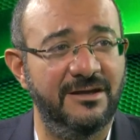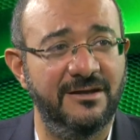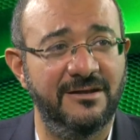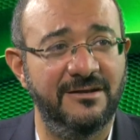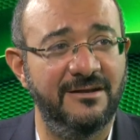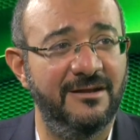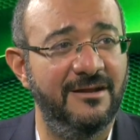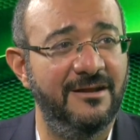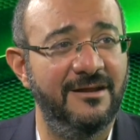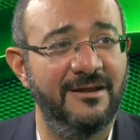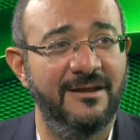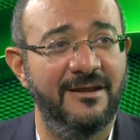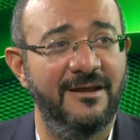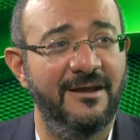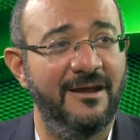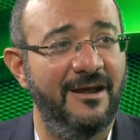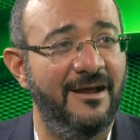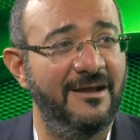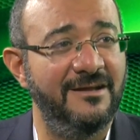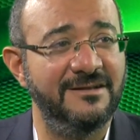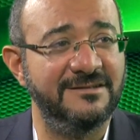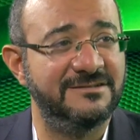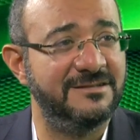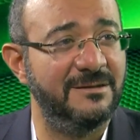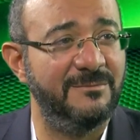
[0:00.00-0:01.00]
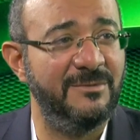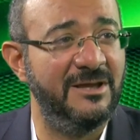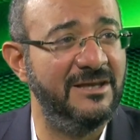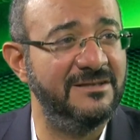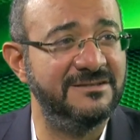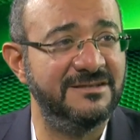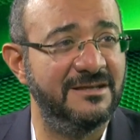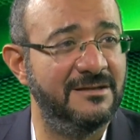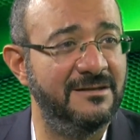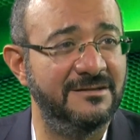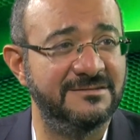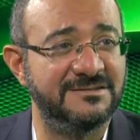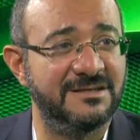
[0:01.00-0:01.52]
And it's
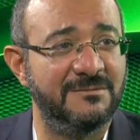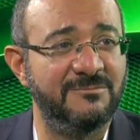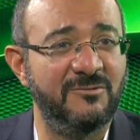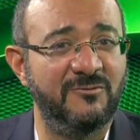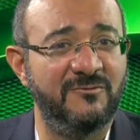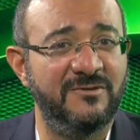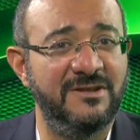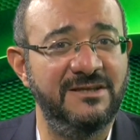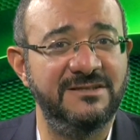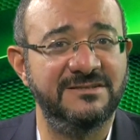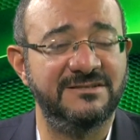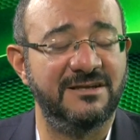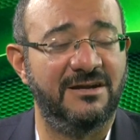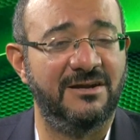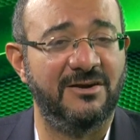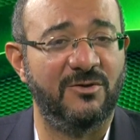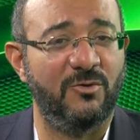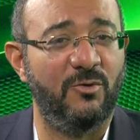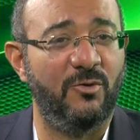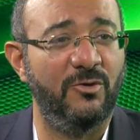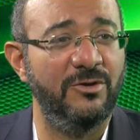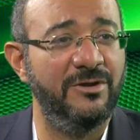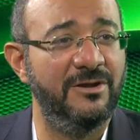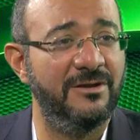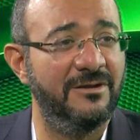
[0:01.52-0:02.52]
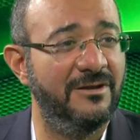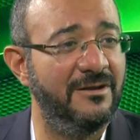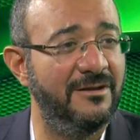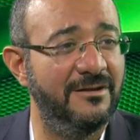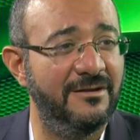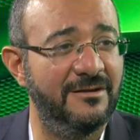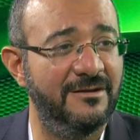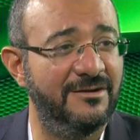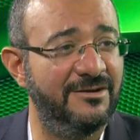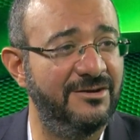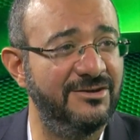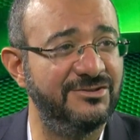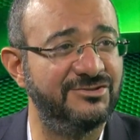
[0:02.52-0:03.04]
amazing. Some of these are
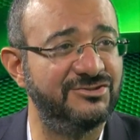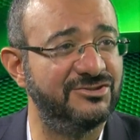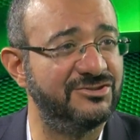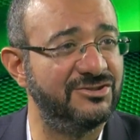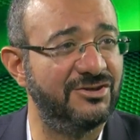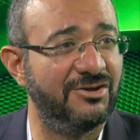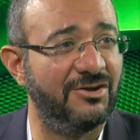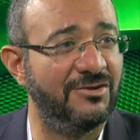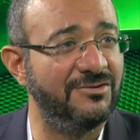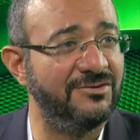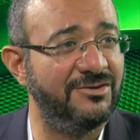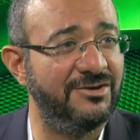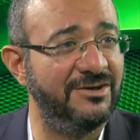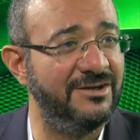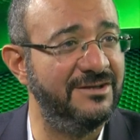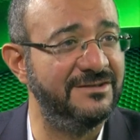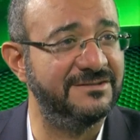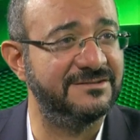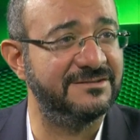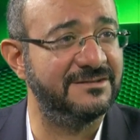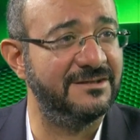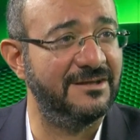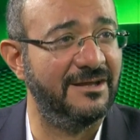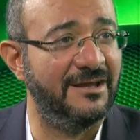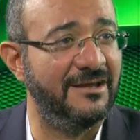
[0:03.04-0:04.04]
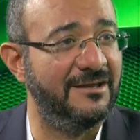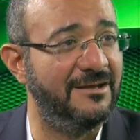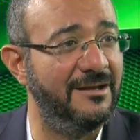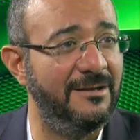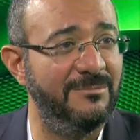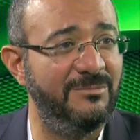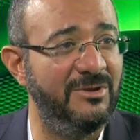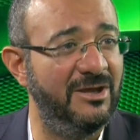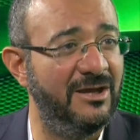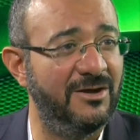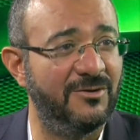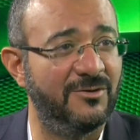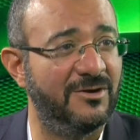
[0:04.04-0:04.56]
oil-rich countries like
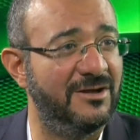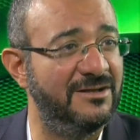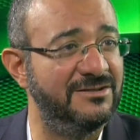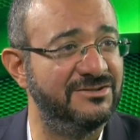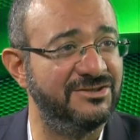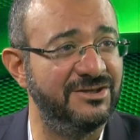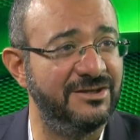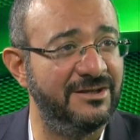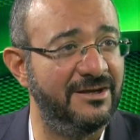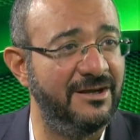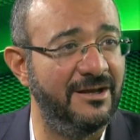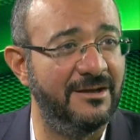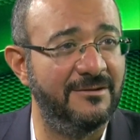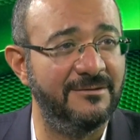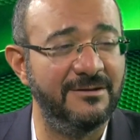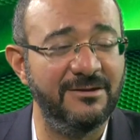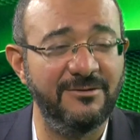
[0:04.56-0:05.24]
Libya or Algeria.